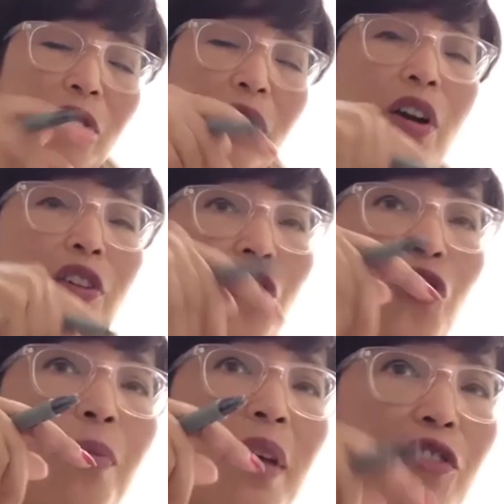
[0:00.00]
You
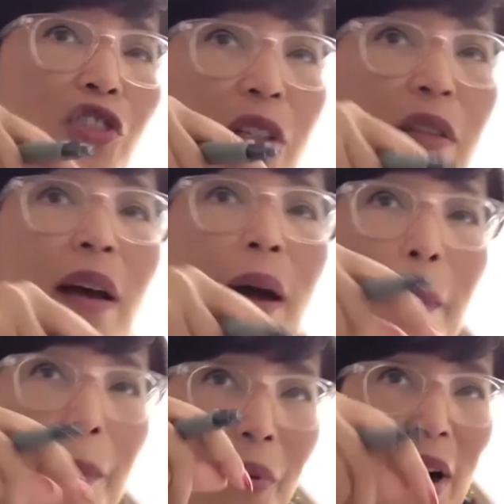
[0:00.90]
mentioned
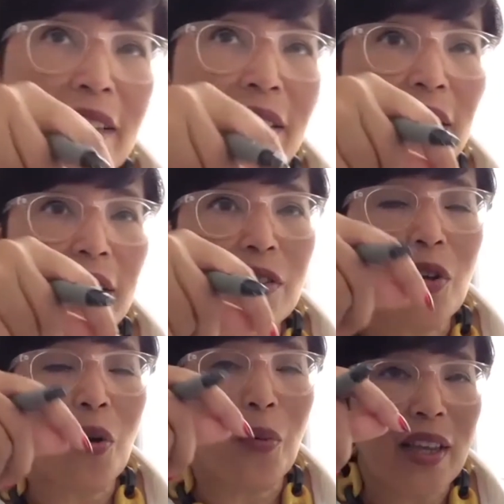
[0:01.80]
pricing is going
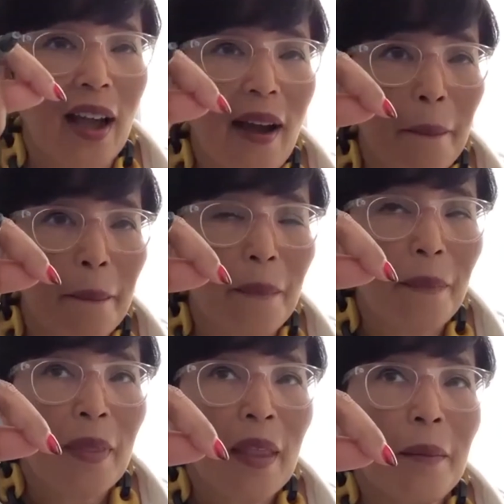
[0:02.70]
up,
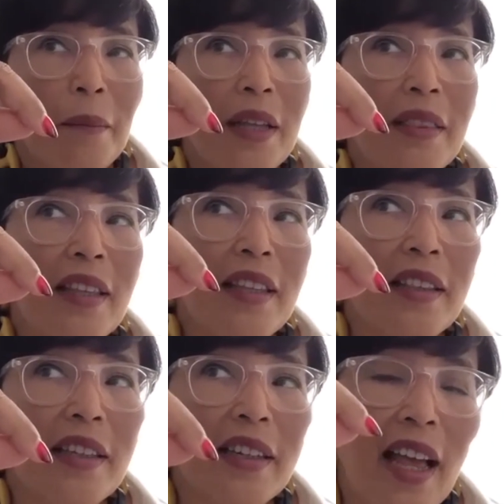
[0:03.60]
but then in
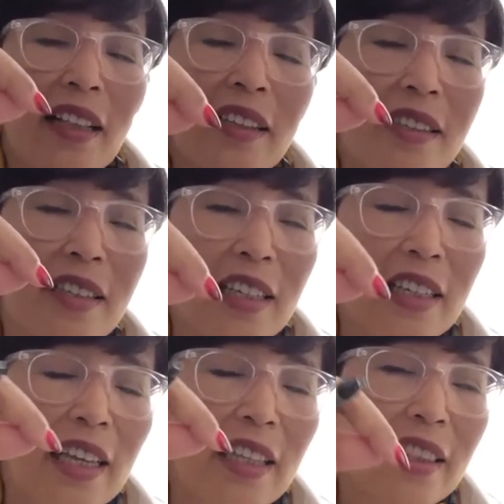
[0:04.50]
reality, in
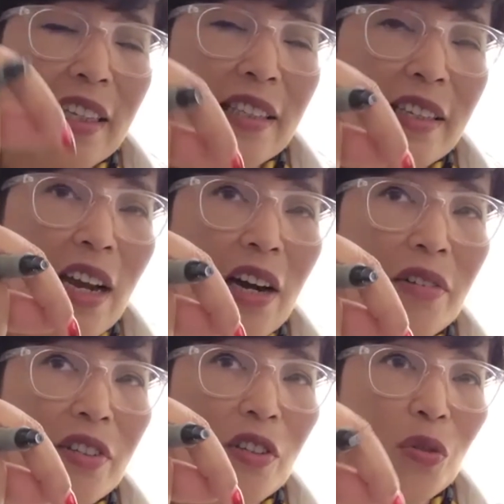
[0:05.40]
this current
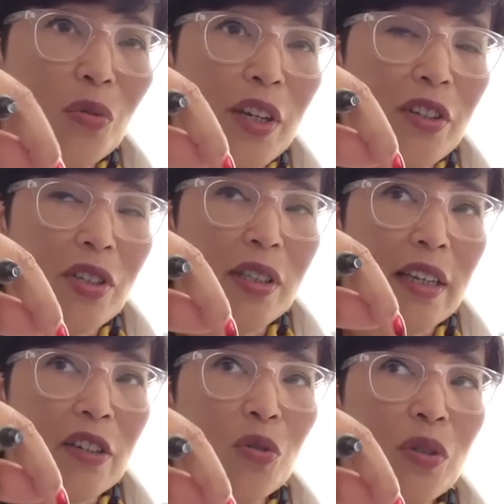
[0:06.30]
situation,
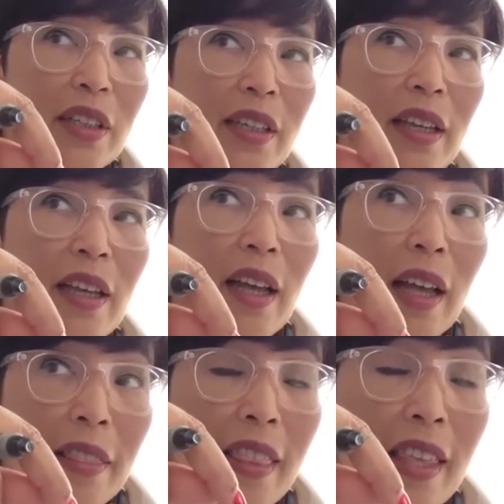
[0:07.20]
actually
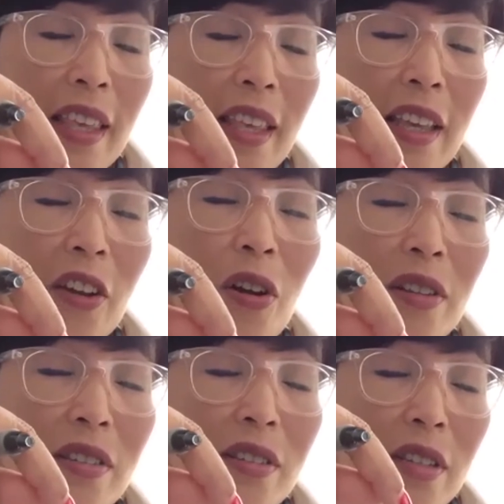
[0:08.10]
the
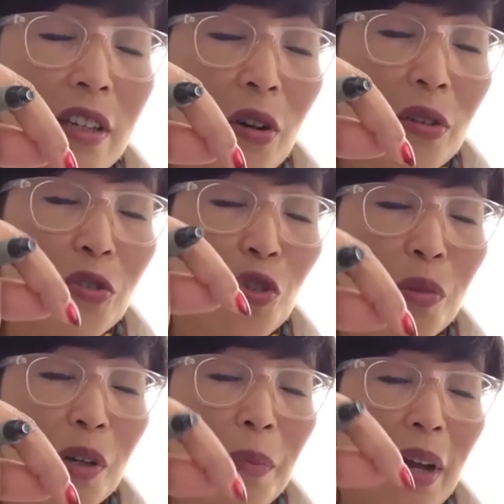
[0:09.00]
consumer buying
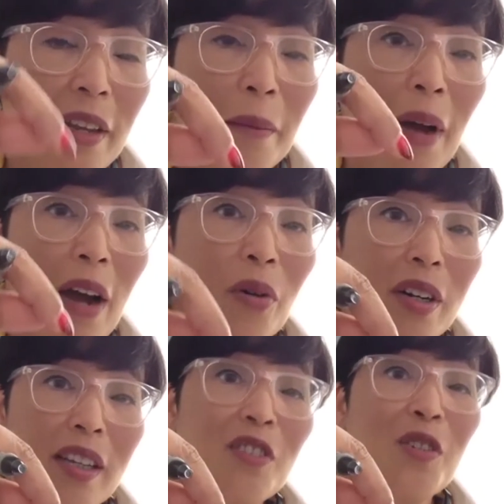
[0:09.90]
power is
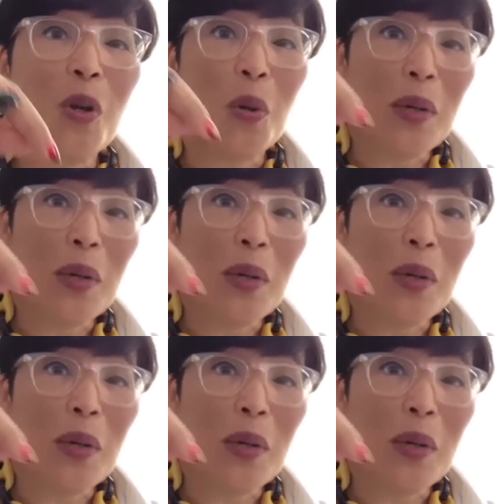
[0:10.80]
going down.